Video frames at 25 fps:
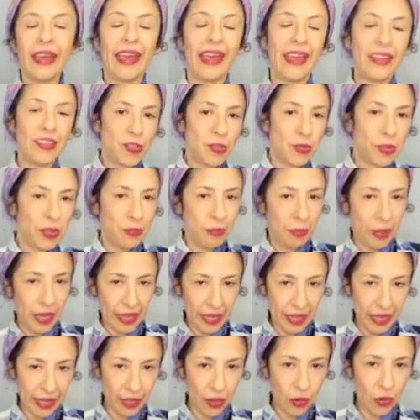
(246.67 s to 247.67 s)
And she would
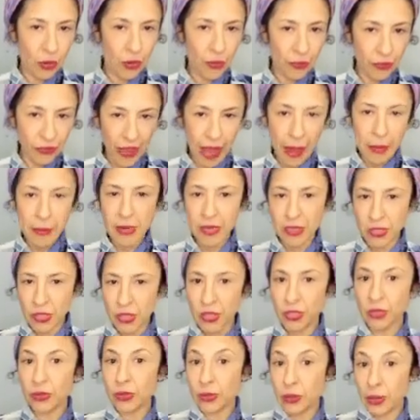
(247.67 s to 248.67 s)
pick like cool fabrics.
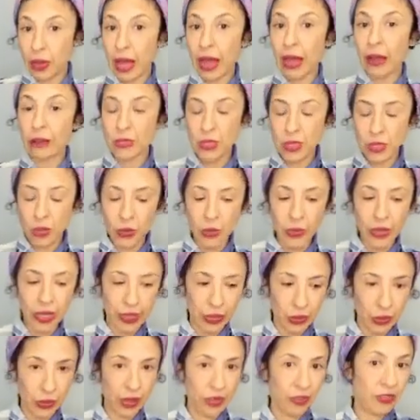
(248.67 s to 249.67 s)
She also
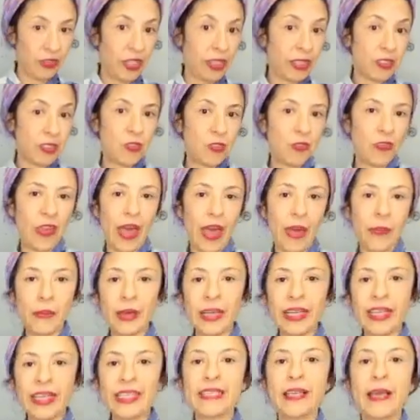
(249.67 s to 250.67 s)
worked with vintage
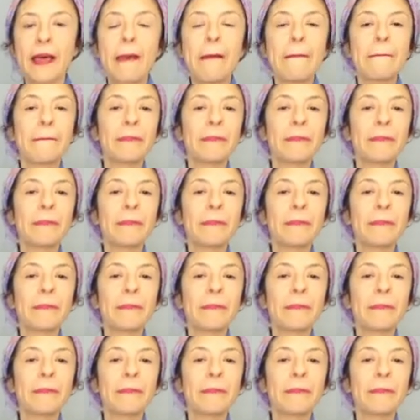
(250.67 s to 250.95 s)
fabrics.